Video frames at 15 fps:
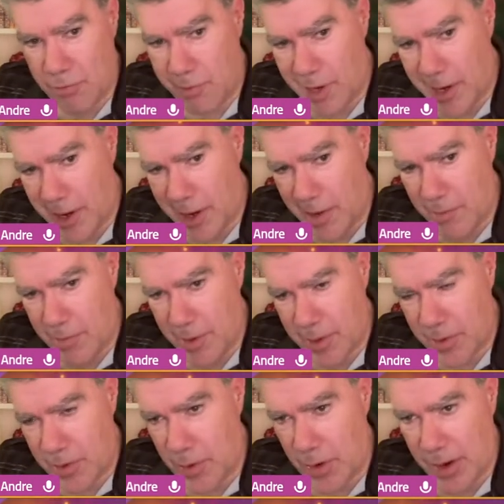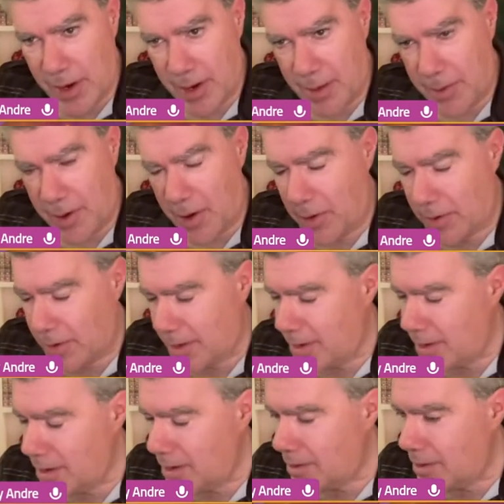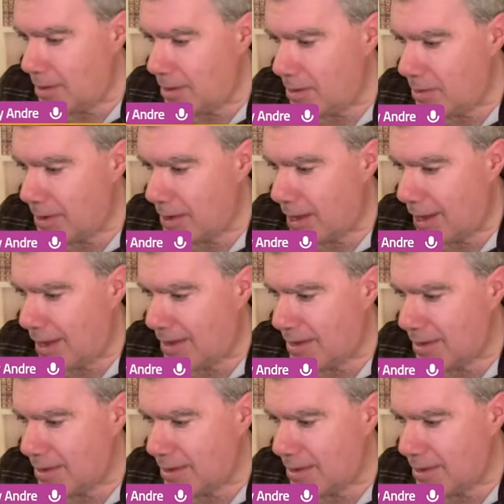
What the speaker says: buy Bitcoin apparently in the UK.